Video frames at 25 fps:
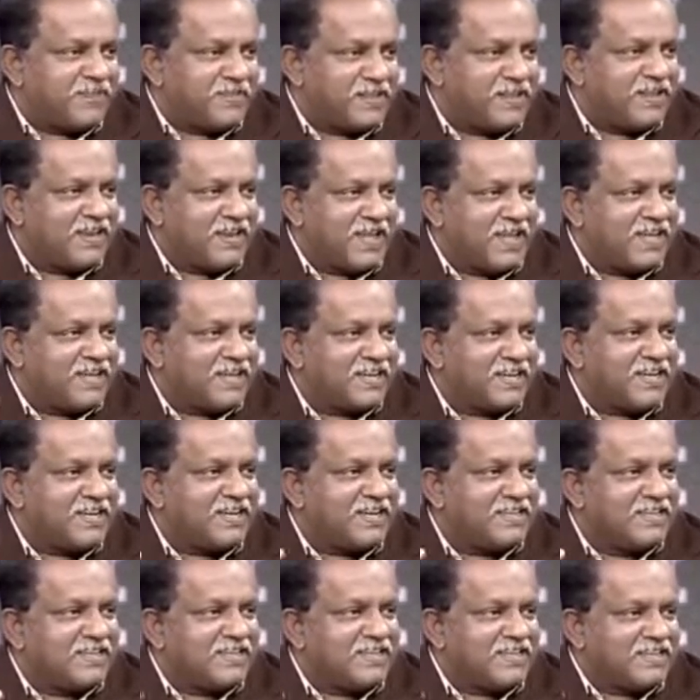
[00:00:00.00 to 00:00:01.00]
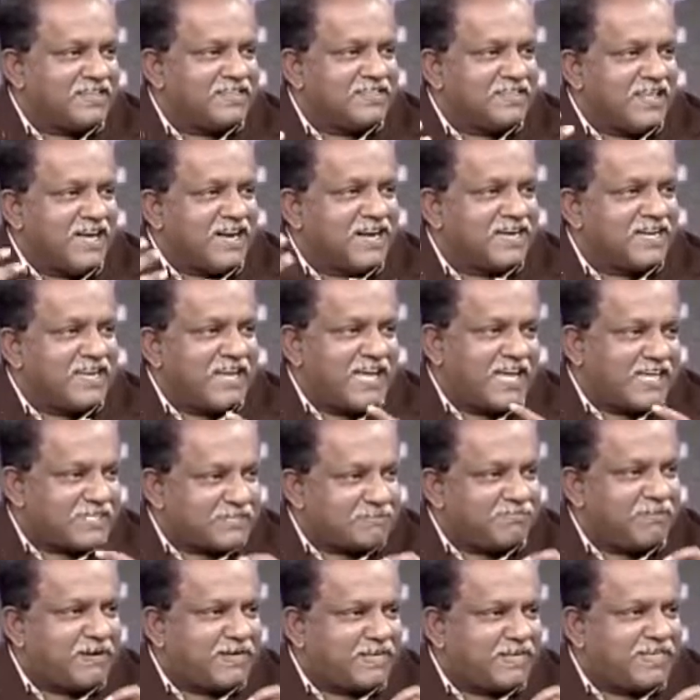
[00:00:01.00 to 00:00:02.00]
Like that
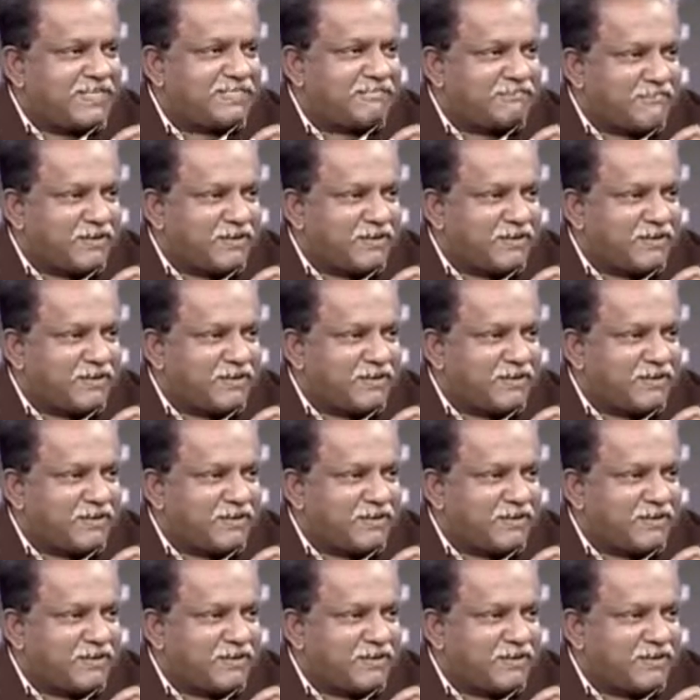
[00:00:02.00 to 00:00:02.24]
aspect is